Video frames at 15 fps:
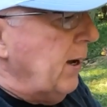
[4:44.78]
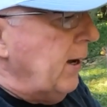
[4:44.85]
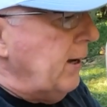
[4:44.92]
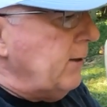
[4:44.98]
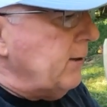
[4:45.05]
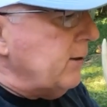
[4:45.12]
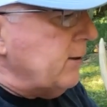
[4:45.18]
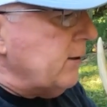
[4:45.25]

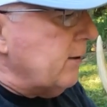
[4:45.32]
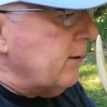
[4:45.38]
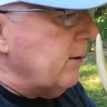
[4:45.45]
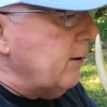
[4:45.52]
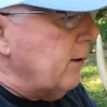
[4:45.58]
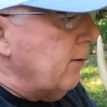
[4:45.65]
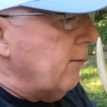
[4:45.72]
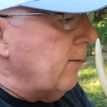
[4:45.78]
between
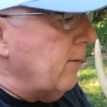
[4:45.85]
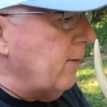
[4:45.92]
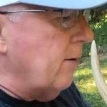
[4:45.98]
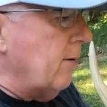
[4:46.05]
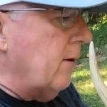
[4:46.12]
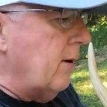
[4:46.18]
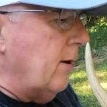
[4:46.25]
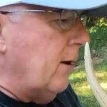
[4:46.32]
the uh,
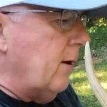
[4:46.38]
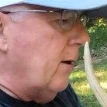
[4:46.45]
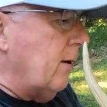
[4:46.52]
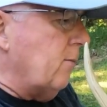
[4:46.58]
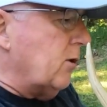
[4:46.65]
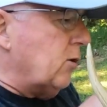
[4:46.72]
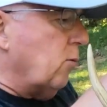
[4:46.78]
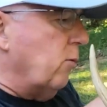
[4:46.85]
first
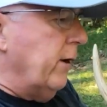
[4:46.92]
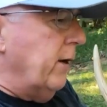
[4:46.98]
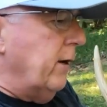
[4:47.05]
point, the